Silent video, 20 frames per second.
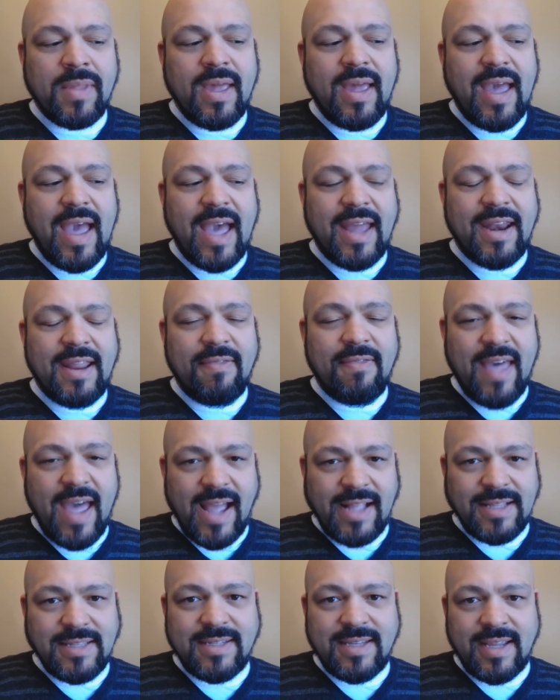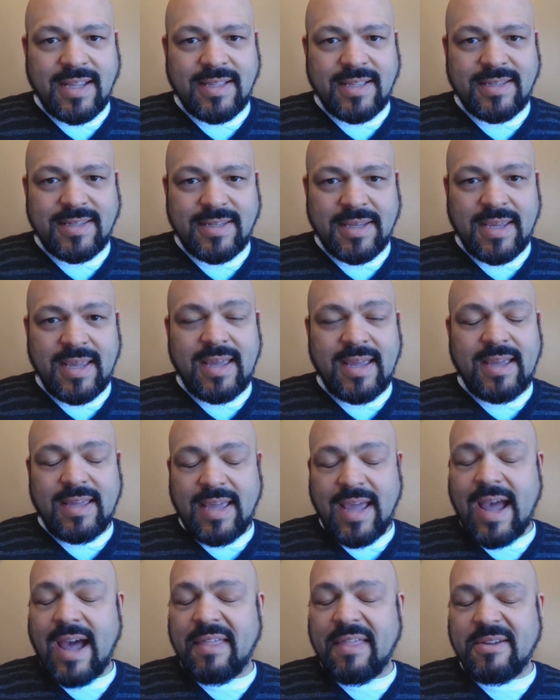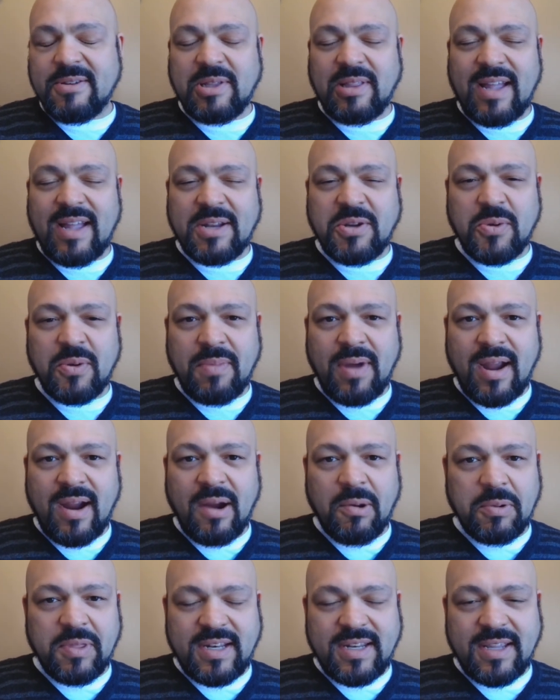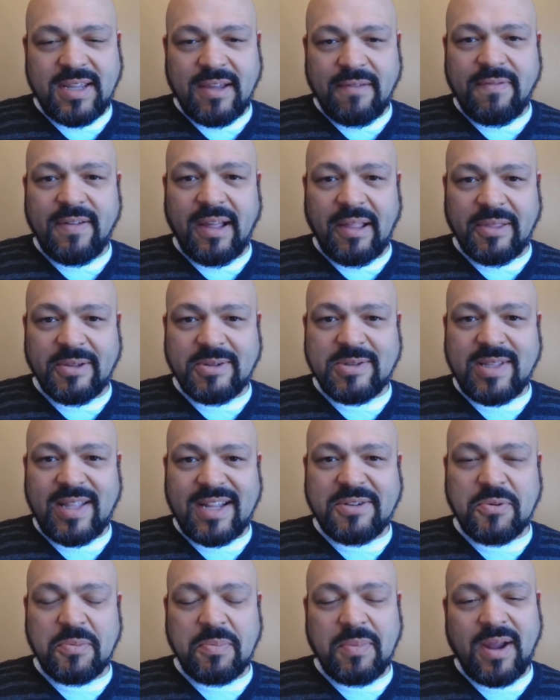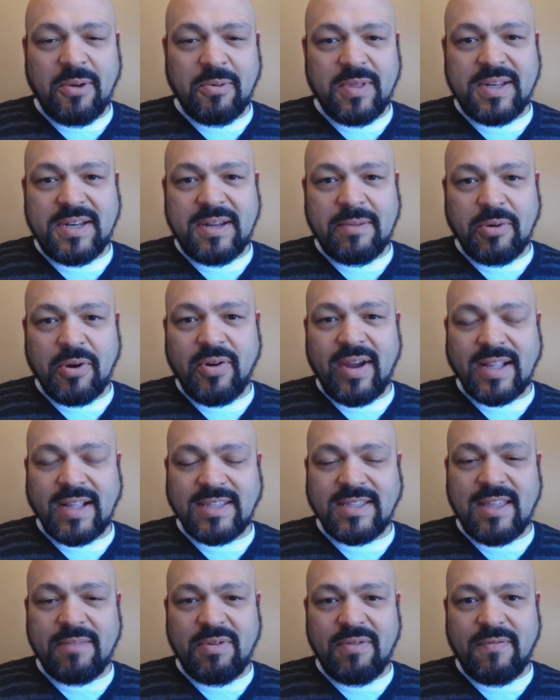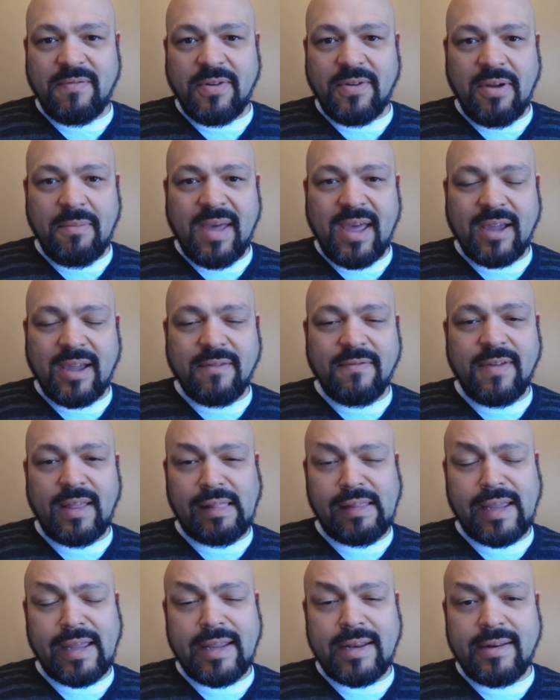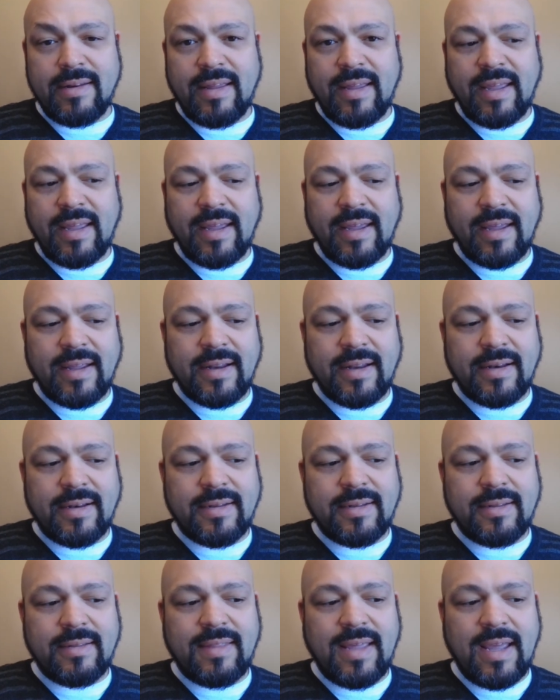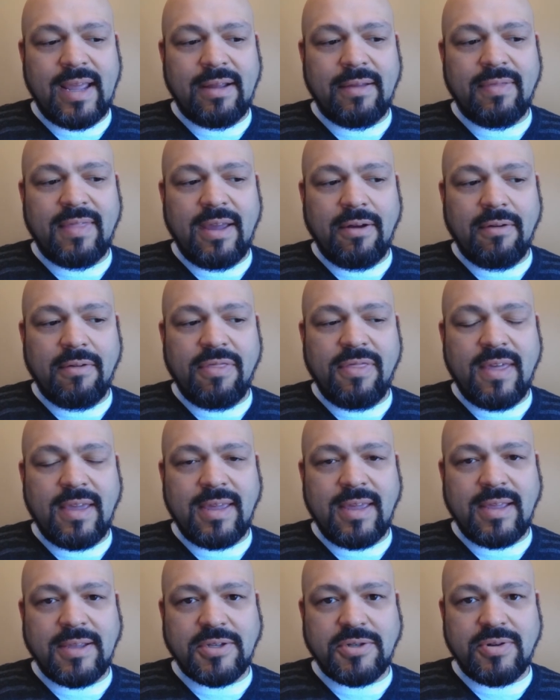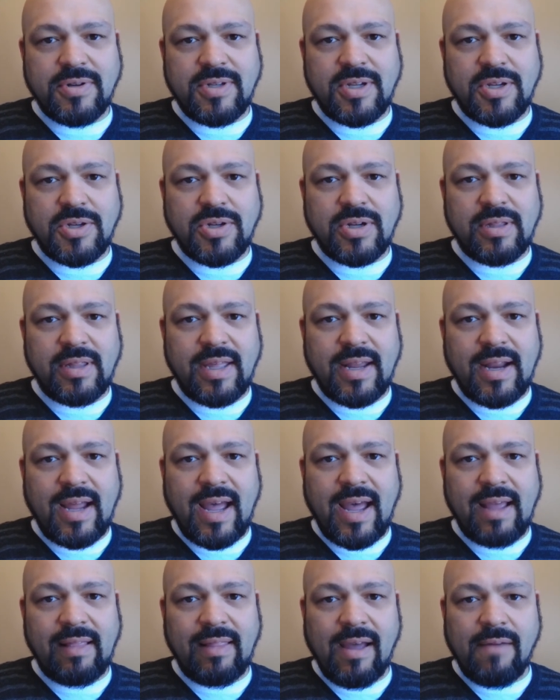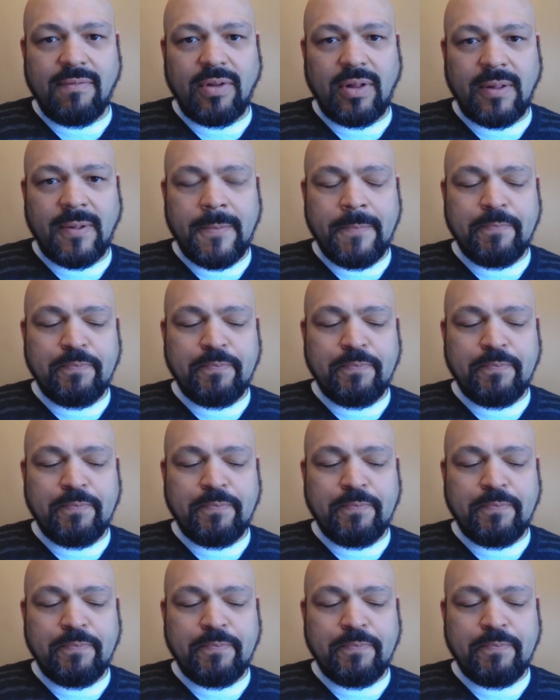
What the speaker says: And in that sense, yeah, there's a lot to admire with the DFL. There's a lot to admire with the Democrats. They've been very Machiavellian, and they are thinking strategically at a high level